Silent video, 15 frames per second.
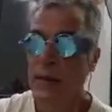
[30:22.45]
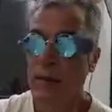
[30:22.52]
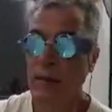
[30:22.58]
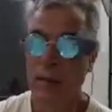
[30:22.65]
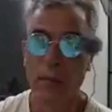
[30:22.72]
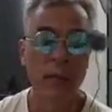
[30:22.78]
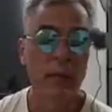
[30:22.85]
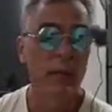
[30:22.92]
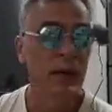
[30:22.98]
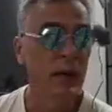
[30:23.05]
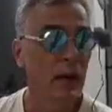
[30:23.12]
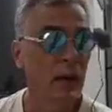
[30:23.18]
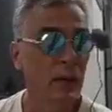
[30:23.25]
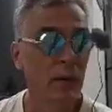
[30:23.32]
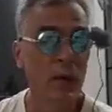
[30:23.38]
When we were in
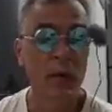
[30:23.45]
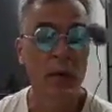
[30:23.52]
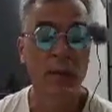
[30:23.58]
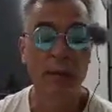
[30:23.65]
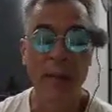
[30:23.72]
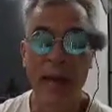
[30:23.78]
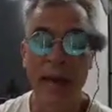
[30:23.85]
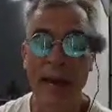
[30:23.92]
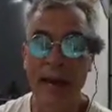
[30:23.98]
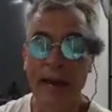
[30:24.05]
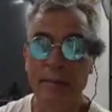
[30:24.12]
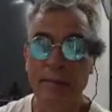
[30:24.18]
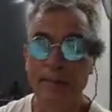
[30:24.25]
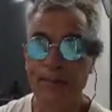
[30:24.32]
Carmona, Maddie,